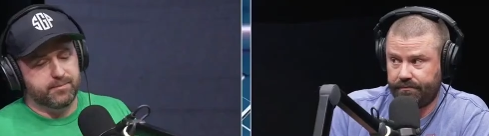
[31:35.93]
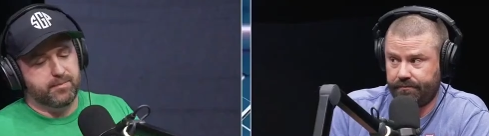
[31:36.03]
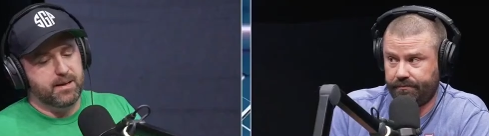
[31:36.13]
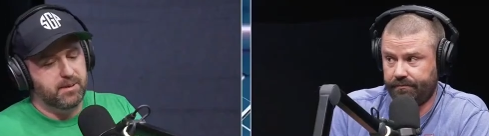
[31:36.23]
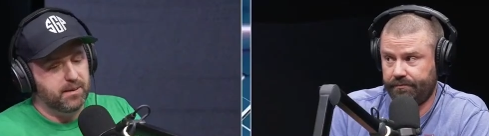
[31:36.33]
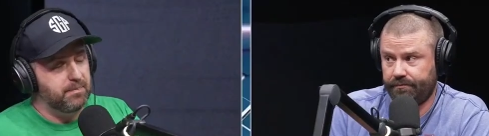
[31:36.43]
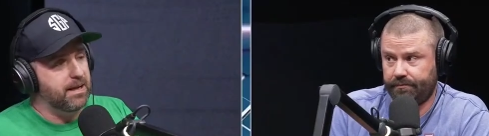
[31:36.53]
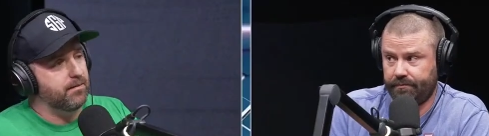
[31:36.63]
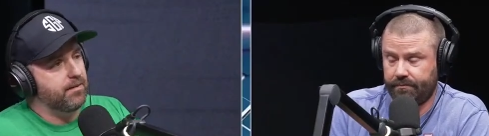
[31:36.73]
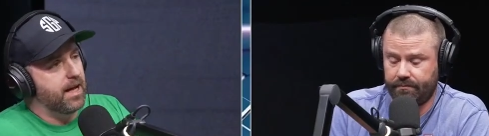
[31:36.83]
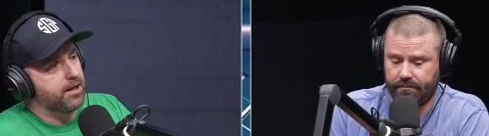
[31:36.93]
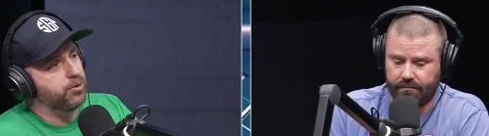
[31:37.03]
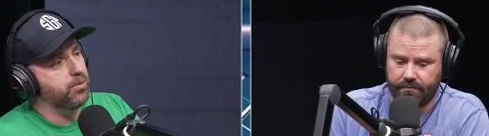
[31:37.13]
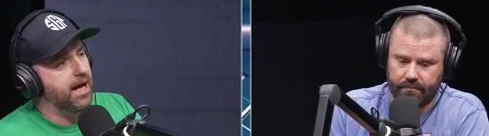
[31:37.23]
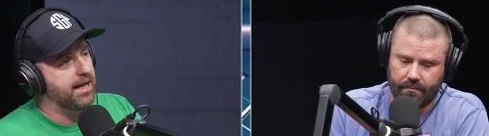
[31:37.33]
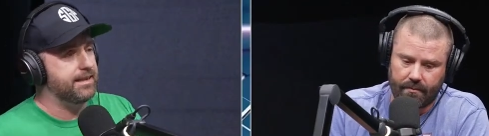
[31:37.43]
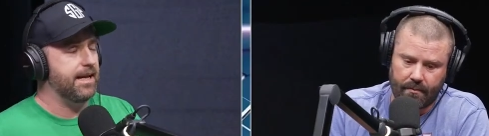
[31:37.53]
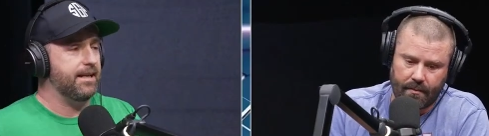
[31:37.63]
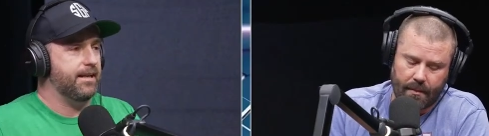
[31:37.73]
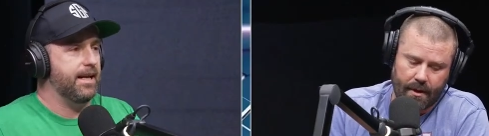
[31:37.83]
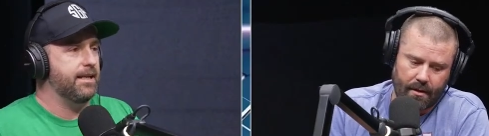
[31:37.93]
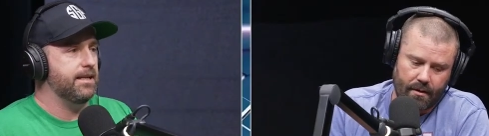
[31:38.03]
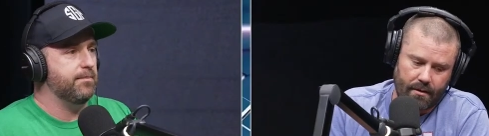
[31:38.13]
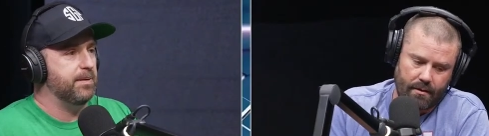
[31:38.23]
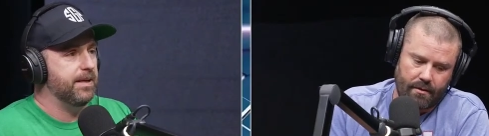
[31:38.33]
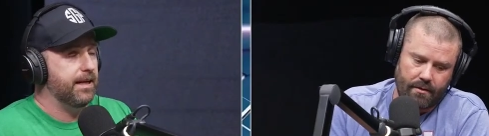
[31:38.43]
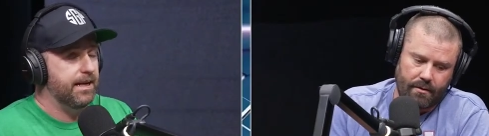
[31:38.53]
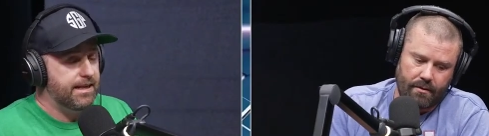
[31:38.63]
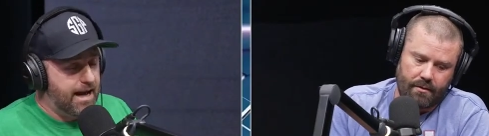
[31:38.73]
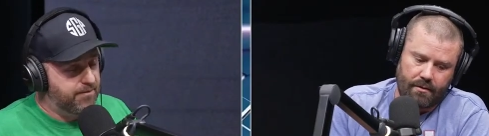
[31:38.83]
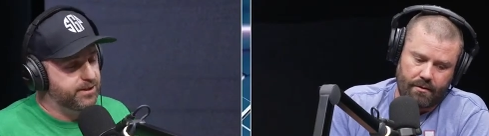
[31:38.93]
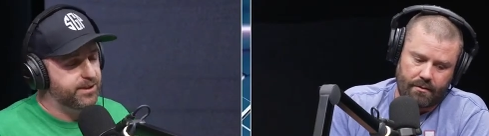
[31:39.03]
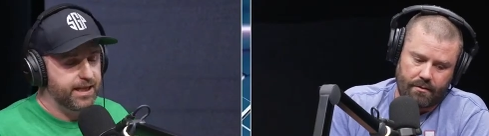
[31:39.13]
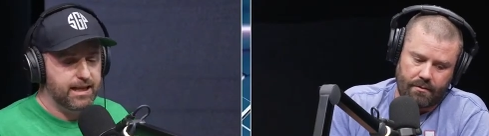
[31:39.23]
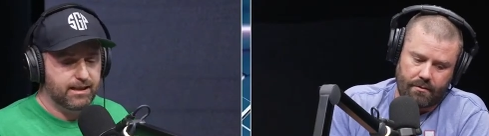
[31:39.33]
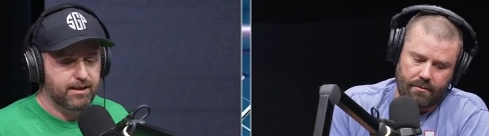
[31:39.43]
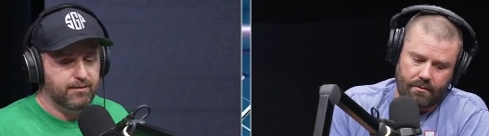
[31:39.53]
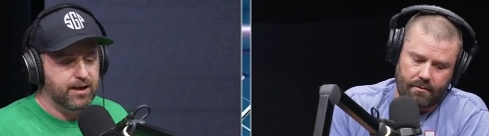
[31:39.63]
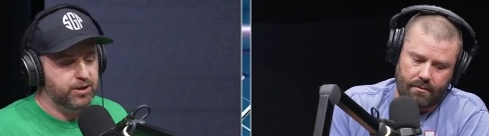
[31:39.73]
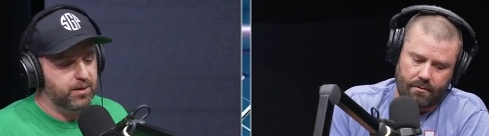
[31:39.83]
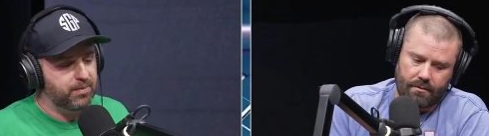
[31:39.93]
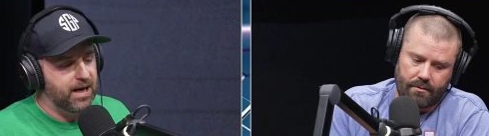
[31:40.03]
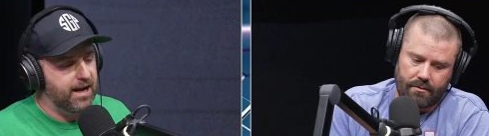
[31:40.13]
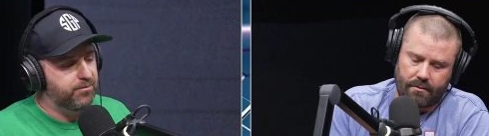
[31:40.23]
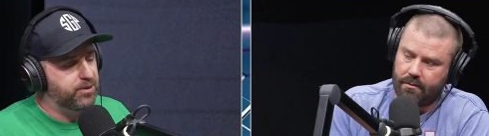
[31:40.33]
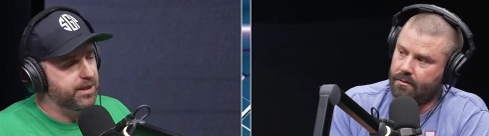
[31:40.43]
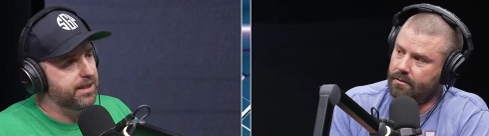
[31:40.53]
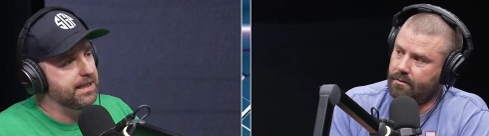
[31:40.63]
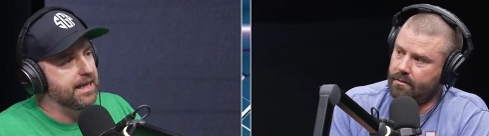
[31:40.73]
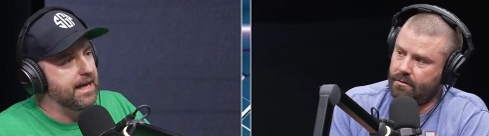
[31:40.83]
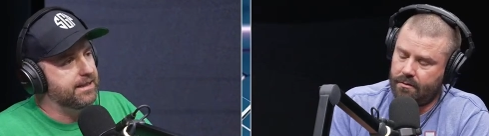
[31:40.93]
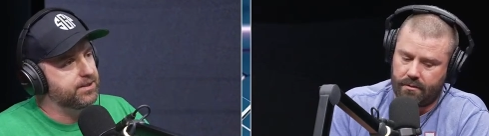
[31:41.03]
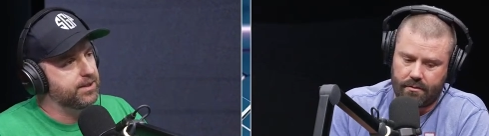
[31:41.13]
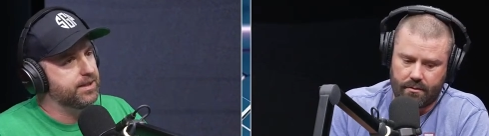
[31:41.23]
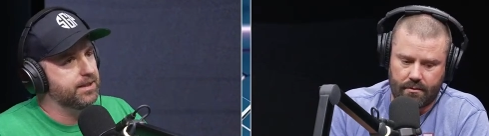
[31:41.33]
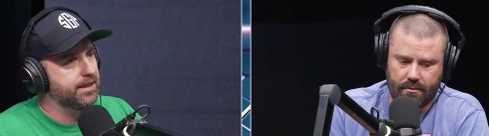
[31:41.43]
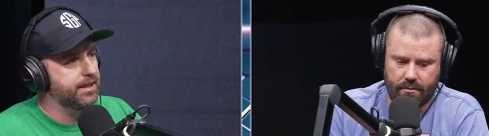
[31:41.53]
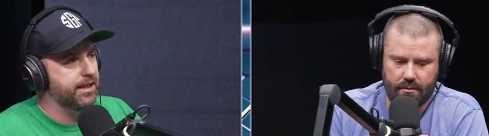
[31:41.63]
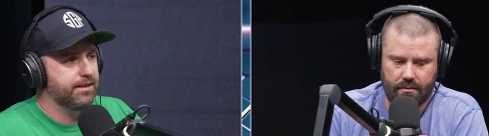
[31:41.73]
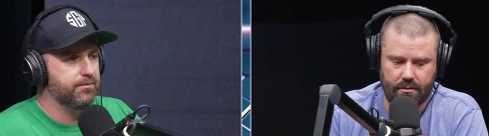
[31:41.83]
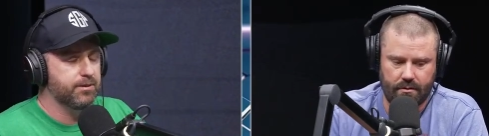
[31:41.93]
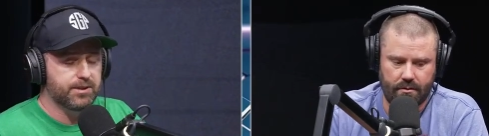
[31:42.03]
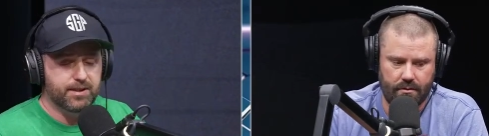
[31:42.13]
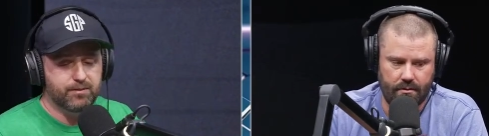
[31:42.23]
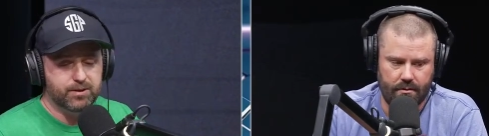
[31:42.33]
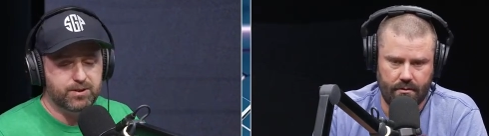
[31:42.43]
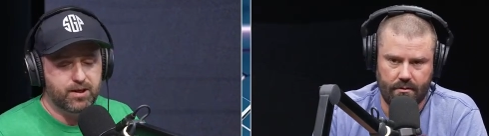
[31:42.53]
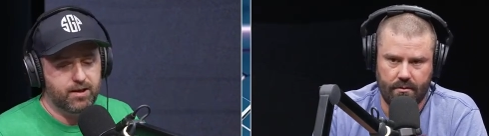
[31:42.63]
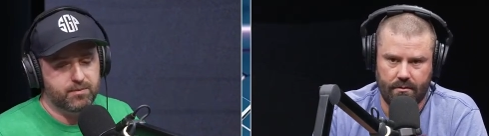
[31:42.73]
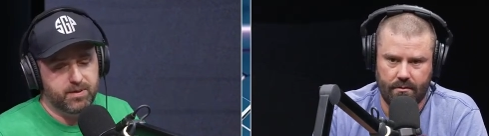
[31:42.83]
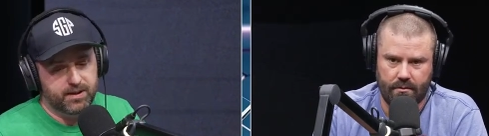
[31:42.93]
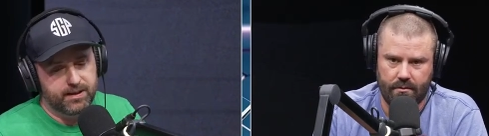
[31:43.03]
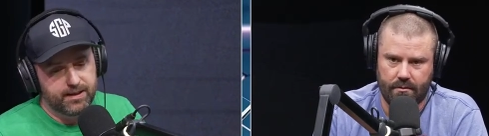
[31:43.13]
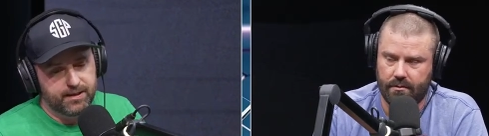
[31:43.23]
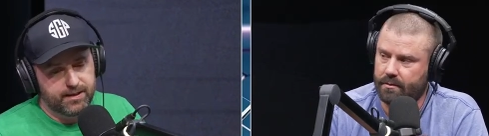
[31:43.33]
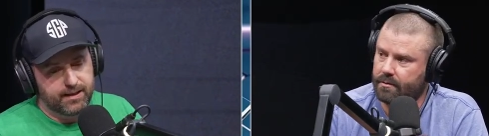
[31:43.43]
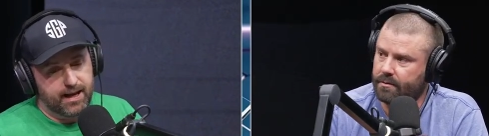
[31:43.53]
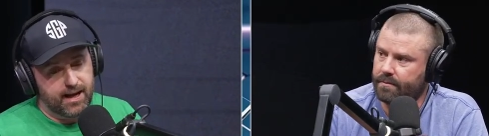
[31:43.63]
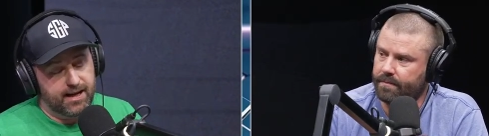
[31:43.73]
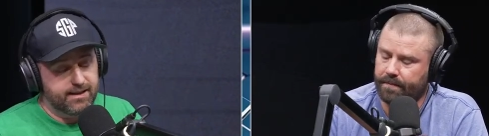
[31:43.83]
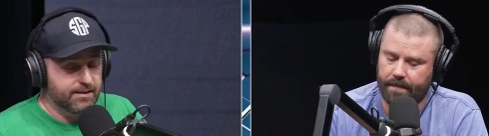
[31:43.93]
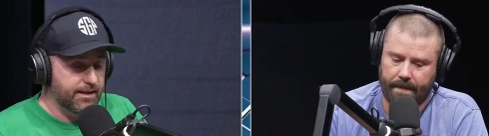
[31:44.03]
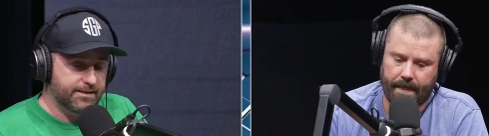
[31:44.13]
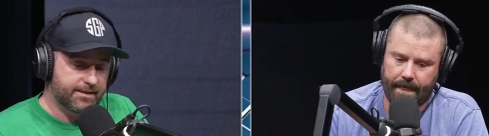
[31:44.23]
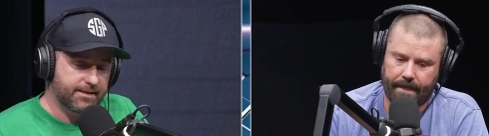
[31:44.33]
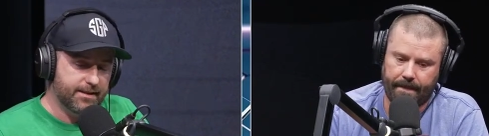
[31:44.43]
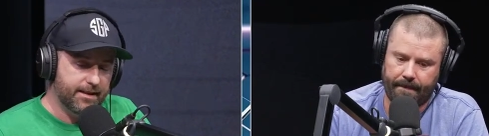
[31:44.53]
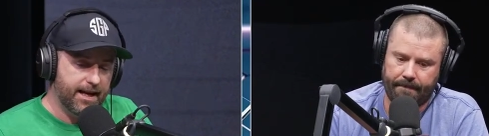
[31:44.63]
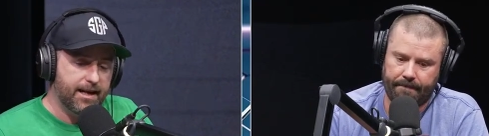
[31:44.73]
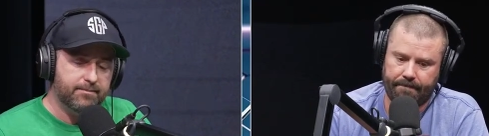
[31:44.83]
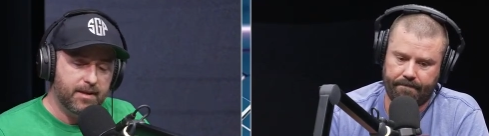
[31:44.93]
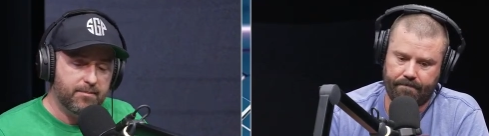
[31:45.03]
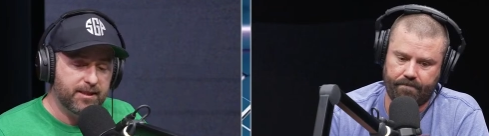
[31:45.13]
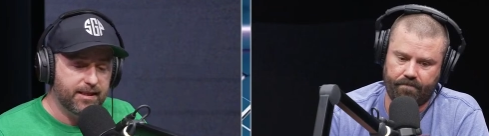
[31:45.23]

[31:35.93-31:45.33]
Speaker 1: maybe a better value at that A D P, and obviously I love A J Brown. We'll get into that during the uh, receivers talk, but uh, it's yeah. I mean,